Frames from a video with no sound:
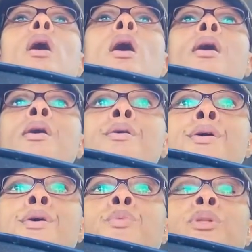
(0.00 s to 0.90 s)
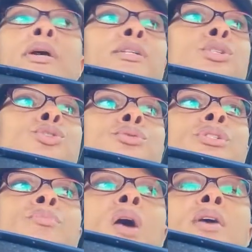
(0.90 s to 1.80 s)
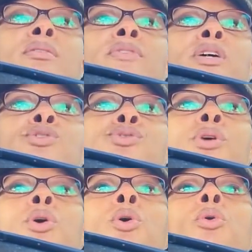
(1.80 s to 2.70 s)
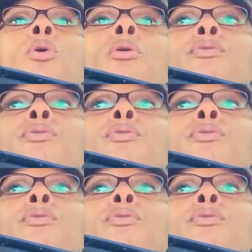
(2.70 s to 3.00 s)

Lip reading: I would like to do some kind of intro